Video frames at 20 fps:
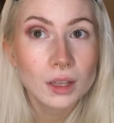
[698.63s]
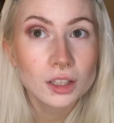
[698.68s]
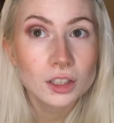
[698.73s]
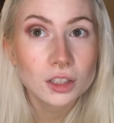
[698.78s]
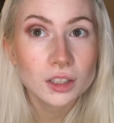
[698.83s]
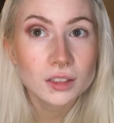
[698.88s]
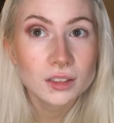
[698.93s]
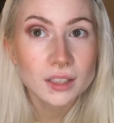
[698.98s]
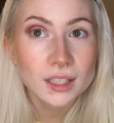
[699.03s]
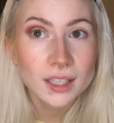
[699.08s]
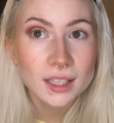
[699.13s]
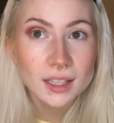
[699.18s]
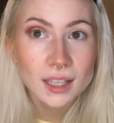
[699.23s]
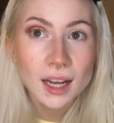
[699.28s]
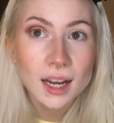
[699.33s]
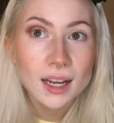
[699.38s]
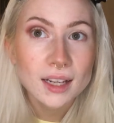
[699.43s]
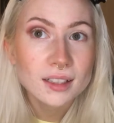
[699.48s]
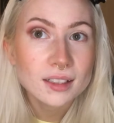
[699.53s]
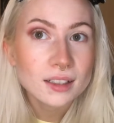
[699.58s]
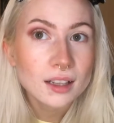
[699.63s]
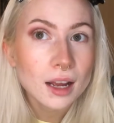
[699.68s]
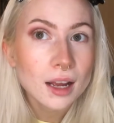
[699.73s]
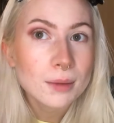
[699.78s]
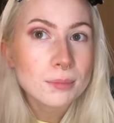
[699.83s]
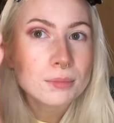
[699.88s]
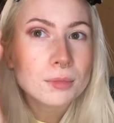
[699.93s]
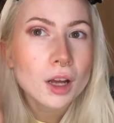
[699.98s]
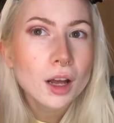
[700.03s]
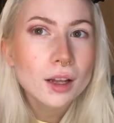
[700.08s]
Just like that.
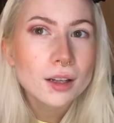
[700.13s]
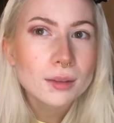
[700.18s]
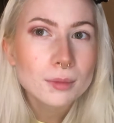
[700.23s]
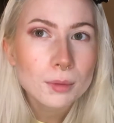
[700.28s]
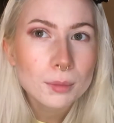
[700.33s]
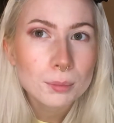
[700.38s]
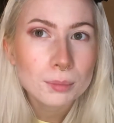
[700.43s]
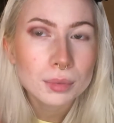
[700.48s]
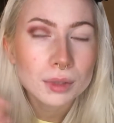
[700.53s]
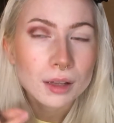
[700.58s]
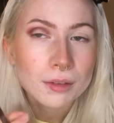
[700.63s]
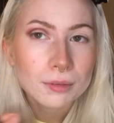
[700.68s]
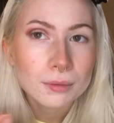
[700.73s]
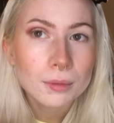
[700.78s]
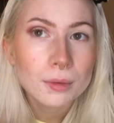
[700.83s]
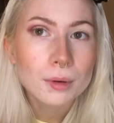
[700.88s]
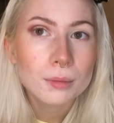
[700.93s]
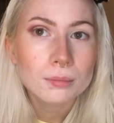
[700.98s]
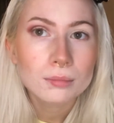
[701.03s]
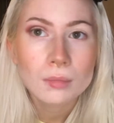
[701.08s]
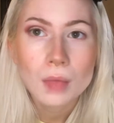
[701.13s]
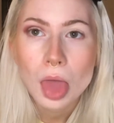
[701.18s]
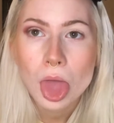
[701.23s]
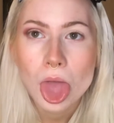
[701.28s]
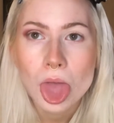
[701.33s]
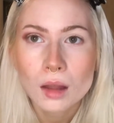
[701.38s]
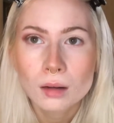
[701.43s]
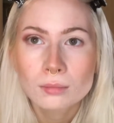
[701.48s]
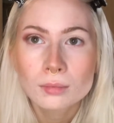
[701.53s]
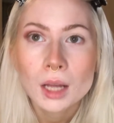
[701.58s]
I'm not
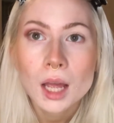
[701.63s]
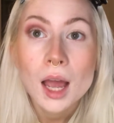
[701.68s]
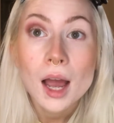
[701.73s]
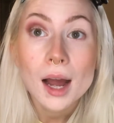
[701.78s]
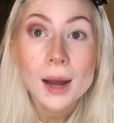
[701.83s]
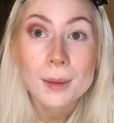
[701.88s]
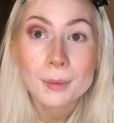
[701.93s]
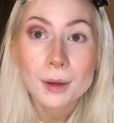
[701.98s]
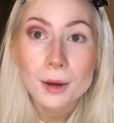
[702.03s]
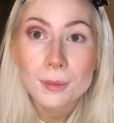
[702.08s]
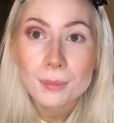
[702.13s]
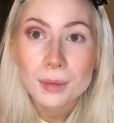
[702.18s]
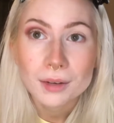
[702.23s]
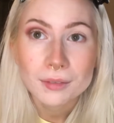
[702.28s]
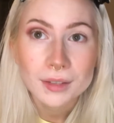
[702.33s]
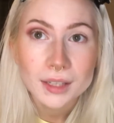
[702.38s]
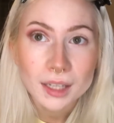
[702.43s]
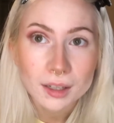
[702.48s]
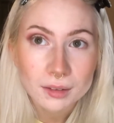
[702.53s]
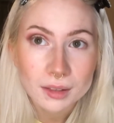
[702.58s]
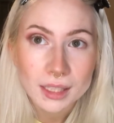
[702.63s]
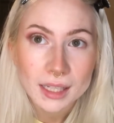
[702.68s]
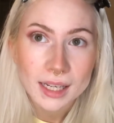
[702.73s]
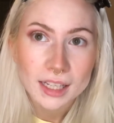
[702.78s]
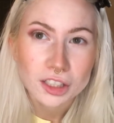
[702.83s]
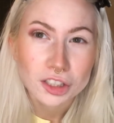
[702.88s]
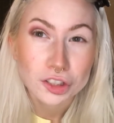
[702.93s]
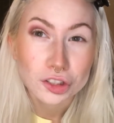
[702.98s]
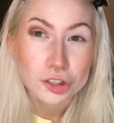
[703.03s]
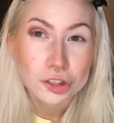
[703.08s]
buffing out the
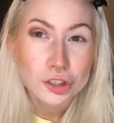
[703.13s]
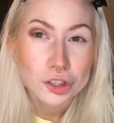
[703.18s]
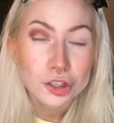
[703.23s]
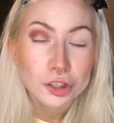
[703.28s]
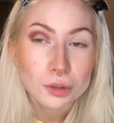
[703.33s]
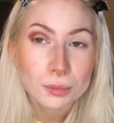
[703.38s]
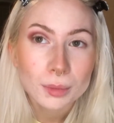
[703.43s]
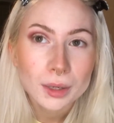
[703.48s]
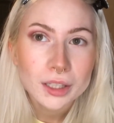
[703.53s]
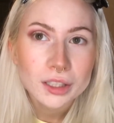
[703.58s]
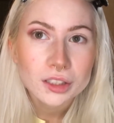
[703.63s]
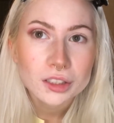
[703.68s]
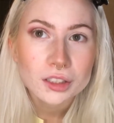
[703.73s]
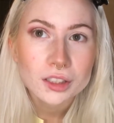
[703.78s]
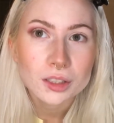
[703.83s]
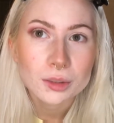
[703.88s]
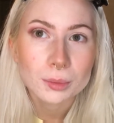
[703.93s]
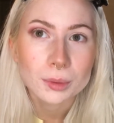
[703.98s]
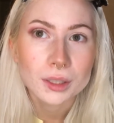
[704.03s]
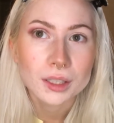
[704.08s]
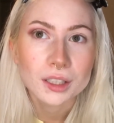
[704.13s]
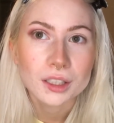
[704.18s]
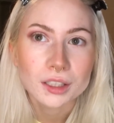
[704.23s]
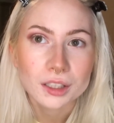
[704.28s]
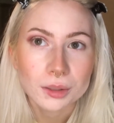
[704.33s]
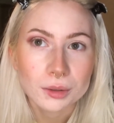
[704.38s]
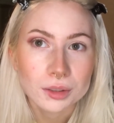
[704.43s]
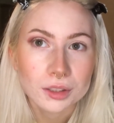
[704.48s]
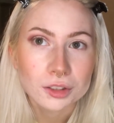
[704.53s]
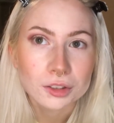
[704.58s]
edges too much because we're
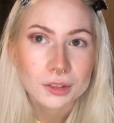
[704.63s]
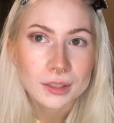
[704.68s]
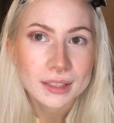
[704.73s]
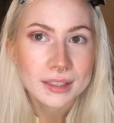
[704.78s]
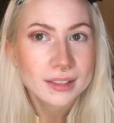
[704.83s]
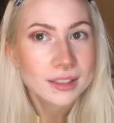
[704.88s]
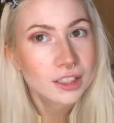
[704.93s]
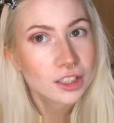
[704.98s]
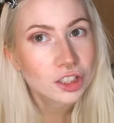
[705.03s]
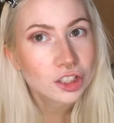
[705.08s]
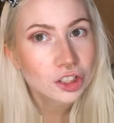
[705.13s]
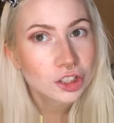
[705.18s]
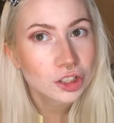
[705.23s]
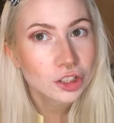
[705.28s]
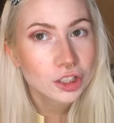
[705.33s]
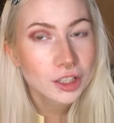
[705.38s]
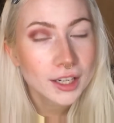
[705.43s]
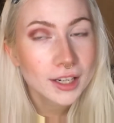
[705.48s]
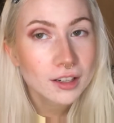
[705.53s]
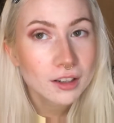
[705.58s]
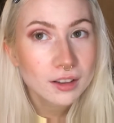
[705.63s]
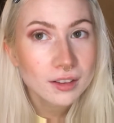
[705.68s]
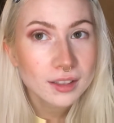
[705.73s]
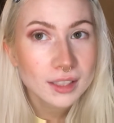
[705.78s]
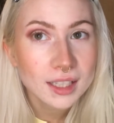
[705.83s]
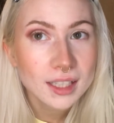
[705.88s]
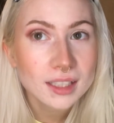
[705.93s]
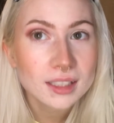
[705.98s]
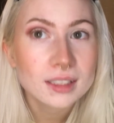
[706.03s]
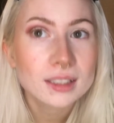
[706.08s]
gonna use a transition shade on
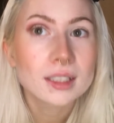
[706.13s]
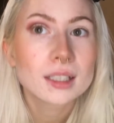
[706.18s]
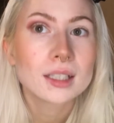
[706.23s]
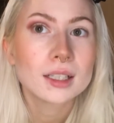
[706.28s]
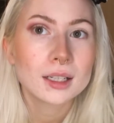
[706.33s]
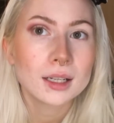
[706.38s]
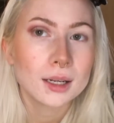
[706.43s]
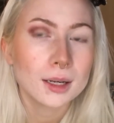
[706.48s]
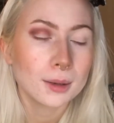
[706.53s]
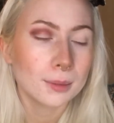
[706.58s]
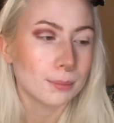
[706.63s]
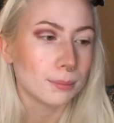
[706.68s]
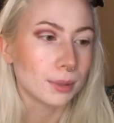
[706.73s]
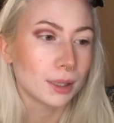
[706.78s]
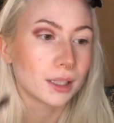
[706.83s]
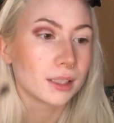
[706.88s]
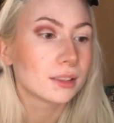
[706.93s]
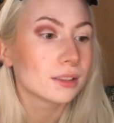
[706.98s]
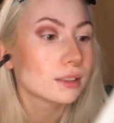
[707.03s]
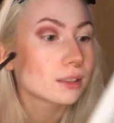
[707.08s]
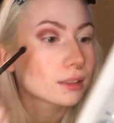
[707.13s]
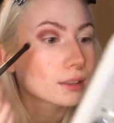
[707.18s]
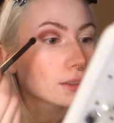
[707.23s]
that, but